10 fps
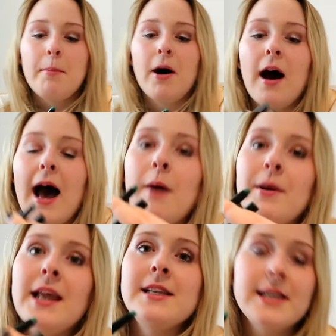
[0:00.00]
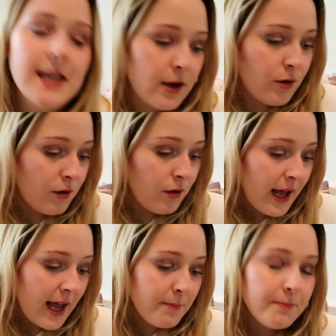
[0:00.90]
But I went into
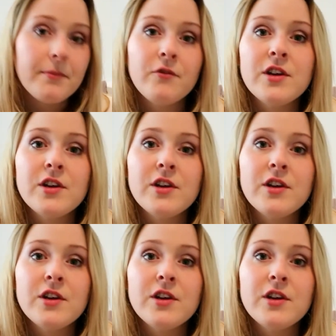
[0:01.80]
Kiko